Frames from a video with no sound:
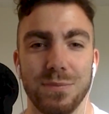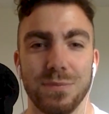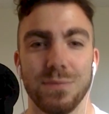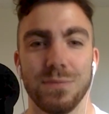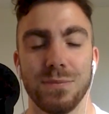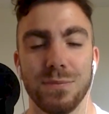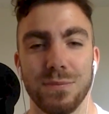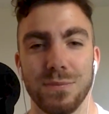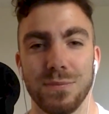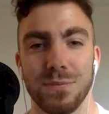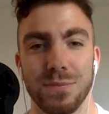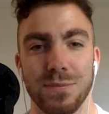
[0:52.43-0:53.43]

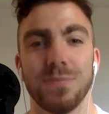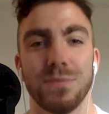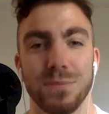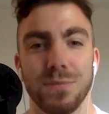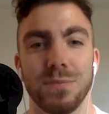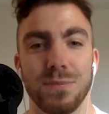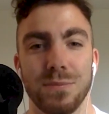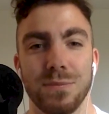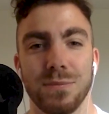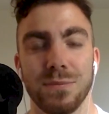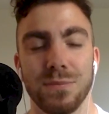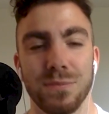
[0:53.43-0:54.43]

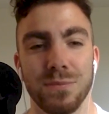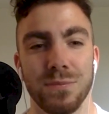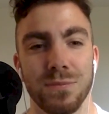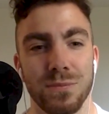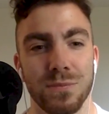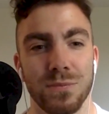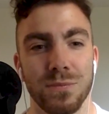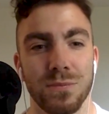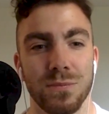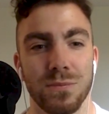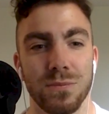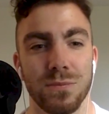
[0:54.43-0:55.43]

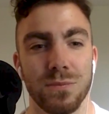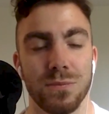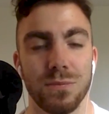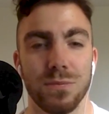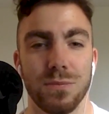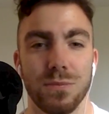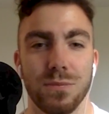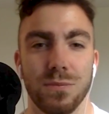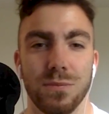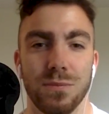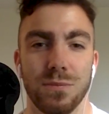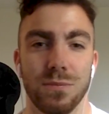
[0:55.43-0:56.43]

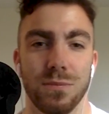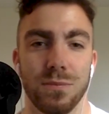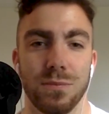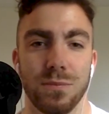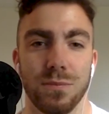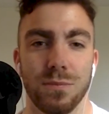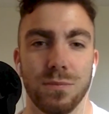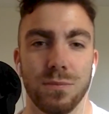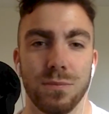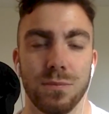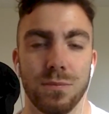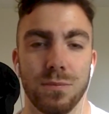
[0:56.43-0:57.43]

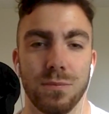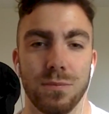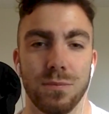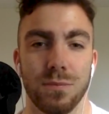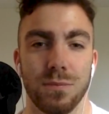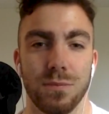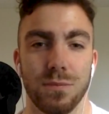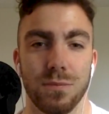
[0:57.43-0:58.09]
This person isn't speaking.